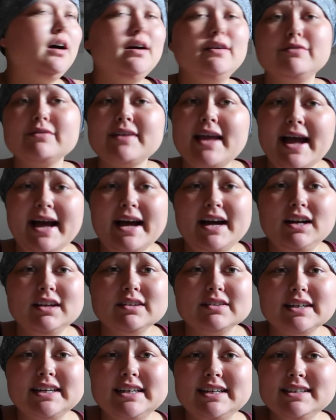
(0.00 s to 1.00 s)
of
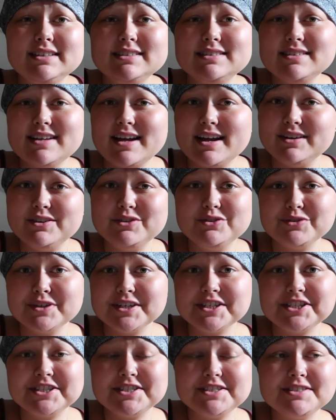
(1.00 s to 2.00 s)
calories and
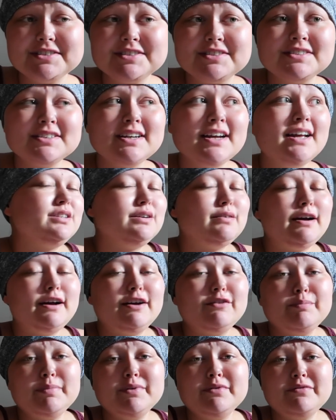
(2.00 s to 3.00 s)
nutritions, so
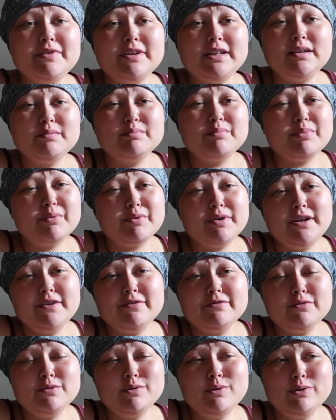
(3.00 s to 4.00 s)
I've been feeling pretty
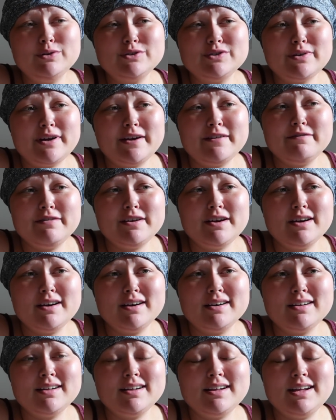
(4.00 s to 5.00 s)
full, so I
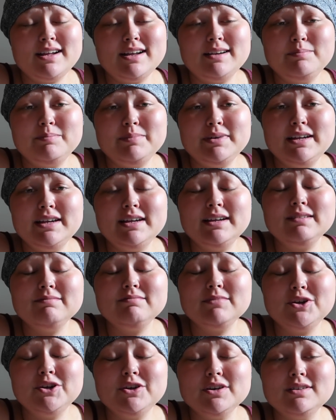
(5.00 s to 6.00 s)
figured it'd be
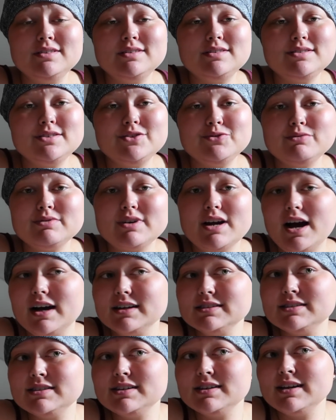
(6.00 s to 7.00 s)
good to
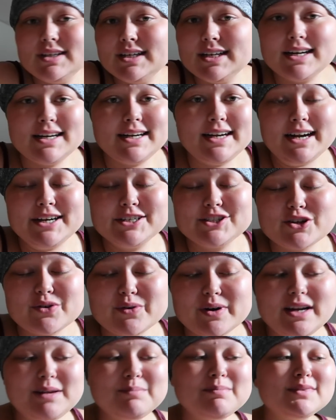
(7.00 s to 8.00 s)
not eat any ice
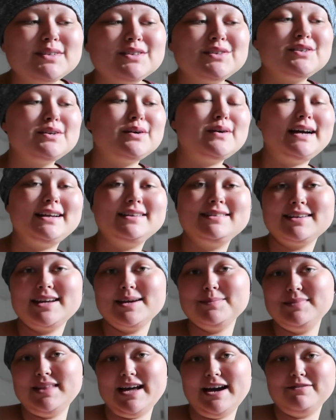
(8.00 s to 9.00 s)
cream, so I
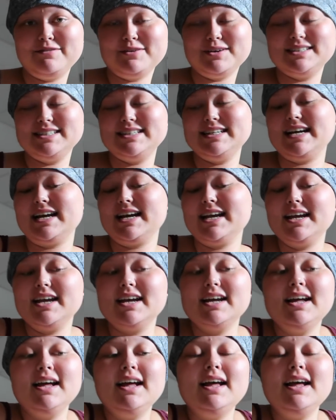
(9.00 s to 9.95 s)
skipped that for tonight.